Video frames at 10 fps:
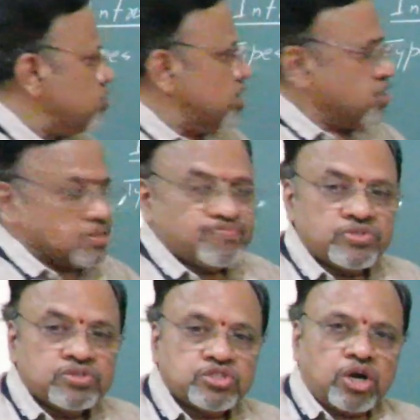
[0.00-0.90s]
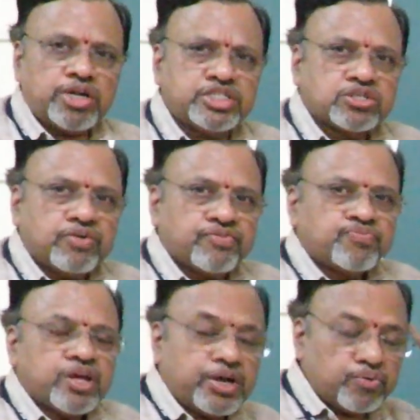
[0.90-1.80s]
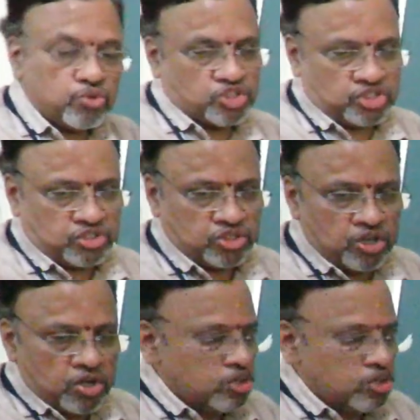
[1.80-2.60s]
this solids of revolutions.